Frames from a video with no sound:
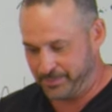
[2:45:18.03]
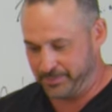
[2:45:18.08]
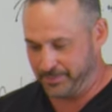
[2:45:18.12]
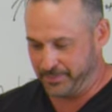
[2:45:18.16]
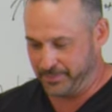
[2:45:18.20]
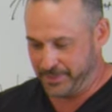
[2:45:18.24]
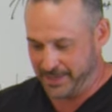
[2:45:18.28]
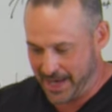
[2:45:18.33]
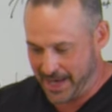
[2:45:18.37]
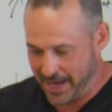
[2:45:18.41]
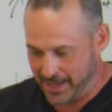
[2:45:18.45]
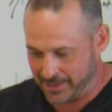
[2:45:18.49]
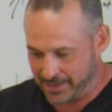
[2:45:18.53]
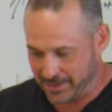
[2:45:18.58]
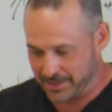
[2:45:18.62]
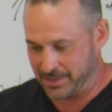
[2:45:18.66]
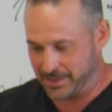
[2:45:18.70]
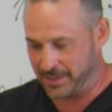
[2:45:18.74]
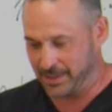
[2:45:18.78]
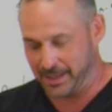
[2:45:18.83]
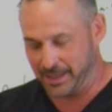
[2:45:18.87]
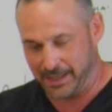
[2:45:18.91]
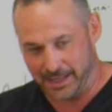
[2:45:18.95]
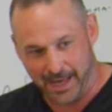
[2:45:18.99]
yes to
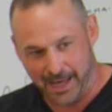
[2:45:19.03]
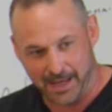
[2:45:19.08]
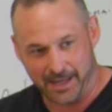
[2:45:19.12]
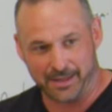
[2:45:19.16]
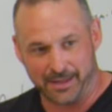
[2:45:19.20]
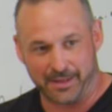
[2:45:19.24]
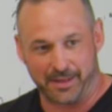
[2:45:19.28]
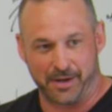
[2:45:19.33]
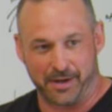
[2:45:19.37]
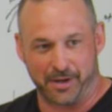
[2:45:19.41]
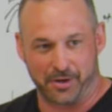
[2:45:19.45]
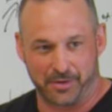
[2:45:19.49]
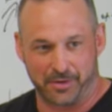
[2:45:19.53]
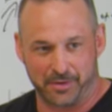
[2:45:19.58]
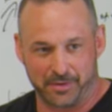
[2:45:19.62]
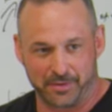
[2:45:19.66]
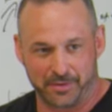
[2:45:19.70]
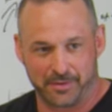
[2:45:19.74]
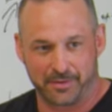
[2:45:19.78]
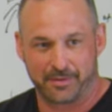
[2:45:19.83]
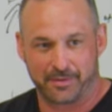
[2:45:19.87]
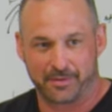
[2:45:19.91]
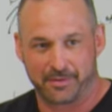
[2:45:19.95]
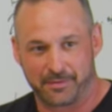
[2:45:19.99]
the getting there
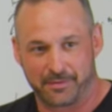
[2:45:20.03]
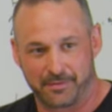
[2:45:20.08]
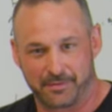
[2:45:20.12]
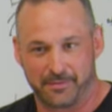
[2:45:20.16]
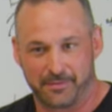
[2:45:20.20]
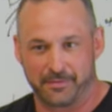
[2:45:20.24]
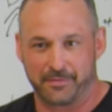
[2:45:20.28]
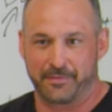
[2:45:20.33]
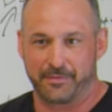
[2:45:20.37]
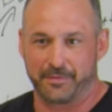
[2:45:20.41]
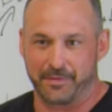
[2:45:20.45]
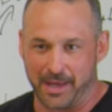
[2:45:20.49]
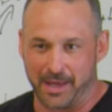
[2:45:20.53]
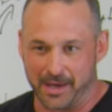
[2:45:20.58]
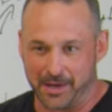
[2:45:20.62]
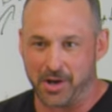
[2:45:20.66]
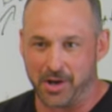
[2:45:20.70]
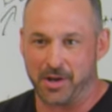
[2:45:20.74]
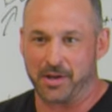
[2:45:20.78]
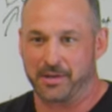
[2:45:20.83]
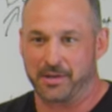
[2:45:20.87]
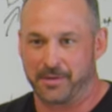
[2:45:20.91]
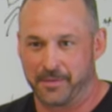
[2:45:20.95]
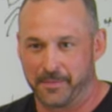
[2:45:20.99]
that
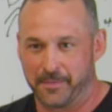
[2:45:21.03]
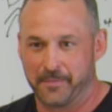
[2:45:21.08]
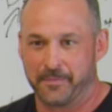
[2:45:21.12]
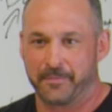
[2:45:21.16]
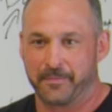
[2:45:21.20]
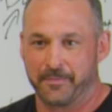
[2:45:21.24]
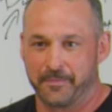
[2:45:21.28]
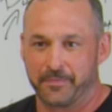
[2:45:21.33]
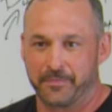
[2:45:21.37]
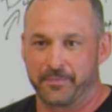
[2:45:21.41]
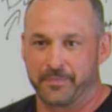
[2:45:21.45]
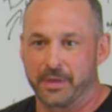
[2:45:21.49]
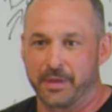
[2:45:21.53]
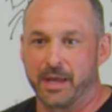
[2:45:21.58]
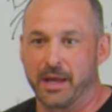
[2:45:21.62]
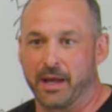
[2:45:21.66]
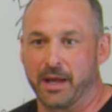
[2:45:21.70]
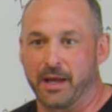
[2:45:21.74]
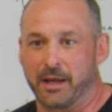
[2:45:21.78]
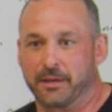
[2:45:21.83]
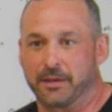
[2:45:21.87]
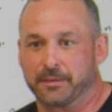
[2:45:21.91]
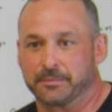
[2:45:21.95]
comes. Yeah,